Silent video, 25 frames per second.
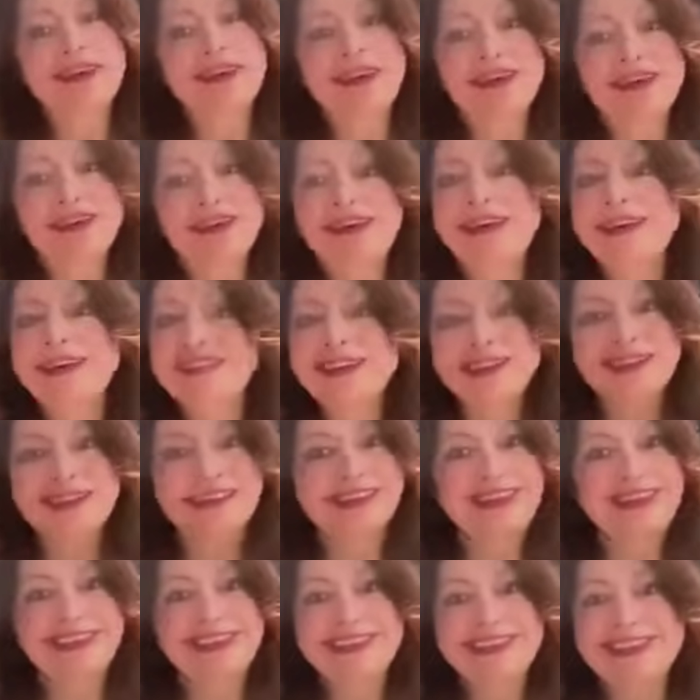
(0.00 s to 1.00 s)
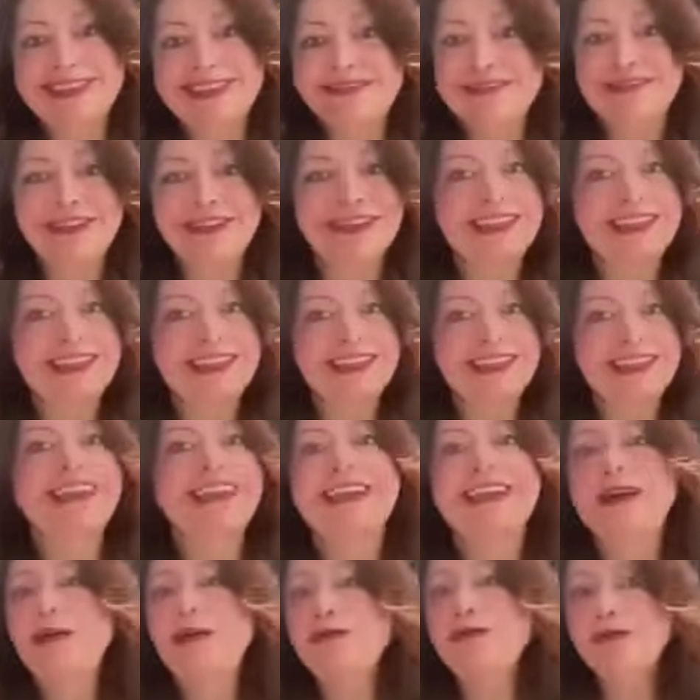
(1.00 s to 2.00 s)
honestly, it's really not that
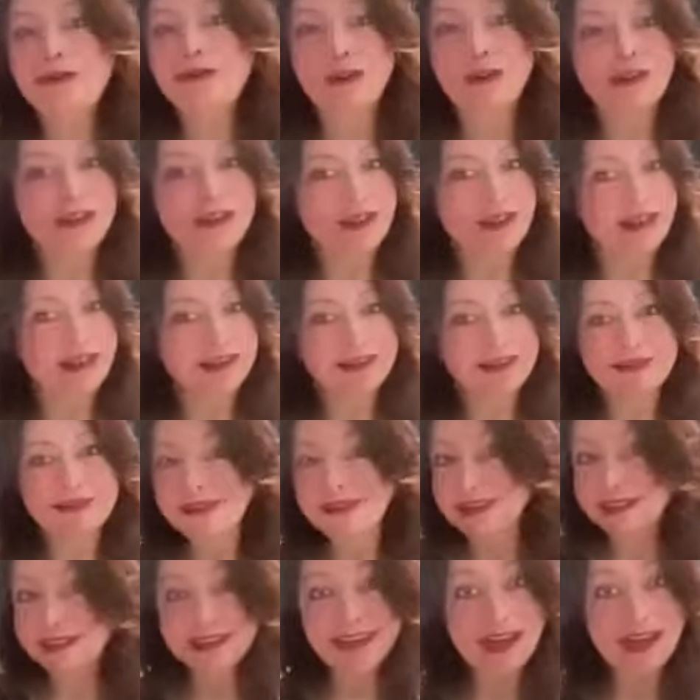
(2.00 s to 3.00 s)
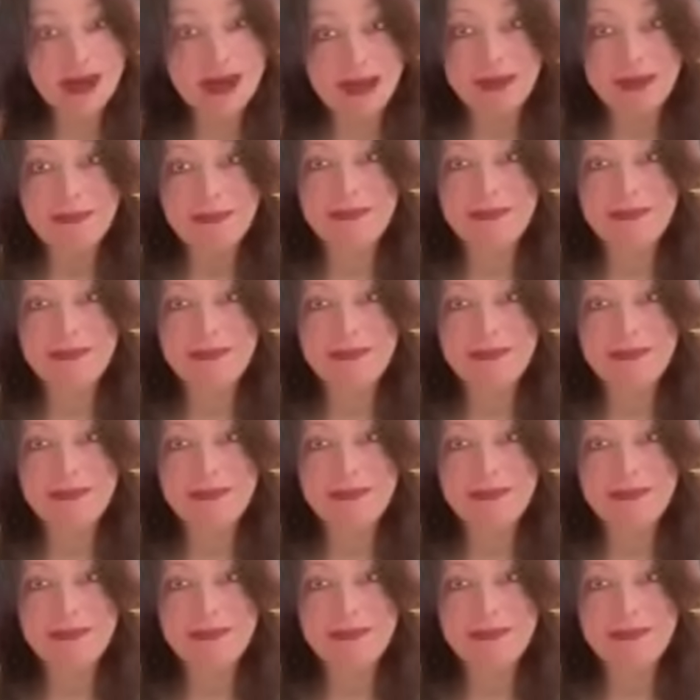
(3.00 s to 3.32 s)
helpful a lot of the time